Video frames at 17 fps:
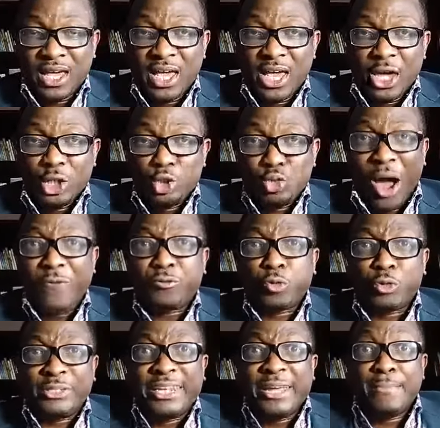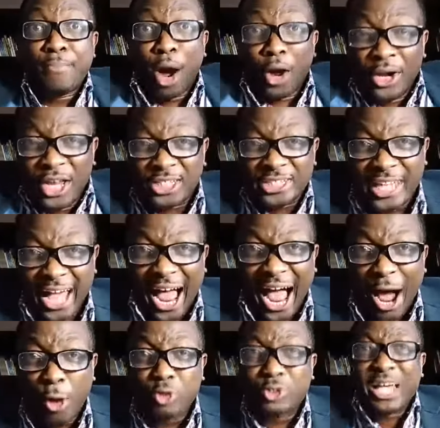You have to demolish the
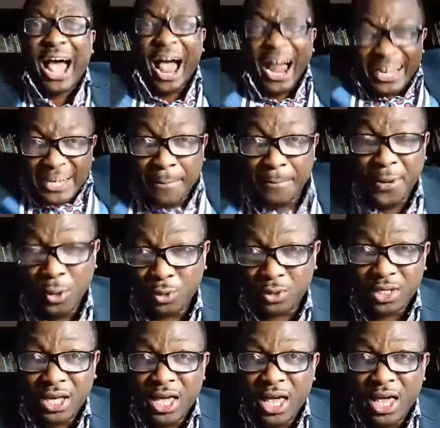house and rebuild.